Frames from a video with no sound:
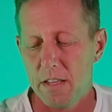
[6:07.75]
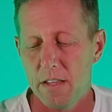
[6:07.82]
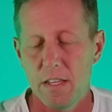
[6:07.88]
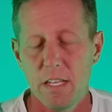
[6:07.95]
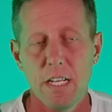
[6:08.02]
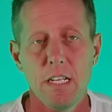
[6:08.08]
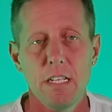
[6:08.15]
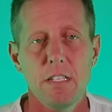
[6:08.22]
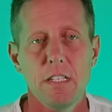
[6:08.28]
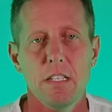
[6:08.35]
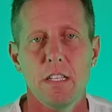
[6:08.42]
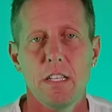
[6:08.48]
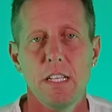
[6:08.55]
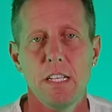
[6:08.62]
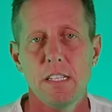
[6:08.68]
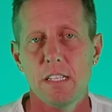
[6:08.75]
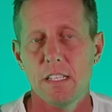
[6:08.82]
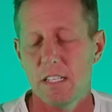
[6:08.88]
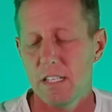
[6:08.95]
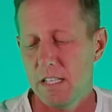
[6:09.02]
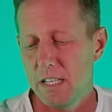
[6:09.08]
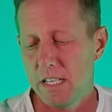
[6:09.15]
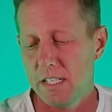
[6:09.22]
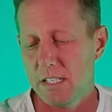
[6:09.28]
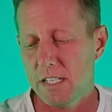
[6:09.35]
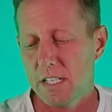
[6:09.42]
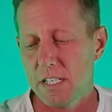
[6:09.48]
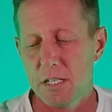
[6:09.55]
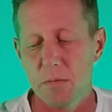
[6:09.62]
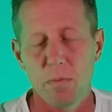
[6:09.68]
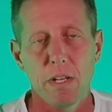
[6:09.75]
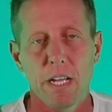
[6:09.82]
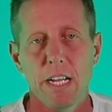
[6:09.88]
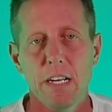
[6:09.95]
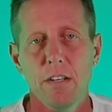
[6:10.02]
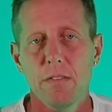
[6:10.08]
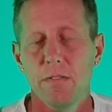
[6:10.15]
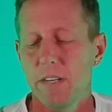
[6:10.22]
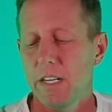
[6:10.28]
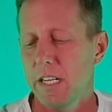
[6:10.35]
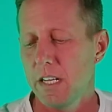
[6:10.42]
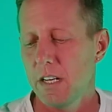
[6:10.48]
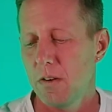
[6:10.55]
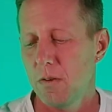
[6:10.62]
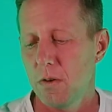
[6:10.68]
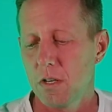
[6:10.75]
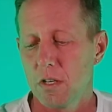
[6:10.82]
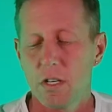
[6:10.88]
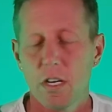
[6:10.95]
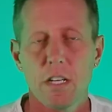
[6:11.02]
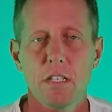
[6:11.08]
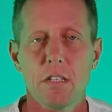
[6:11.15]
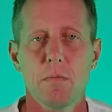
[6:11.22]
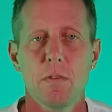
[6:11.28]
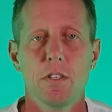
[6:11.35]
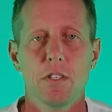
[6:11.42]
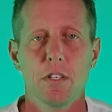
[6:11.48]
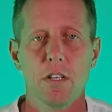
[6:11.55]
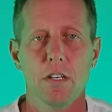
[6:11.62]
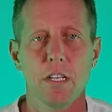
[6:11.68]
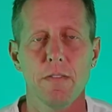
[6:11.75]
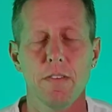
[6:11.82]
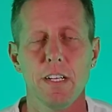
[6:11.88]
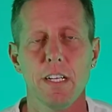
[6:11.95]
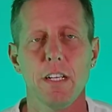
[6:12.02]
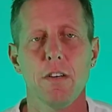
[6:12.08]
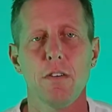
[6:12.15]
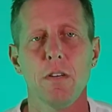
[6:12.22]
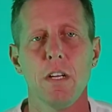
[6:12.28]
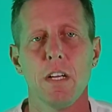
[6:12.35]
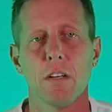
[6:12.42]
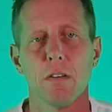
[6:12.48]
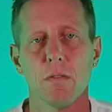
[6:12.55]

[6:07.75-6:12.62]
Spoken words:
This explainer video or customer journey video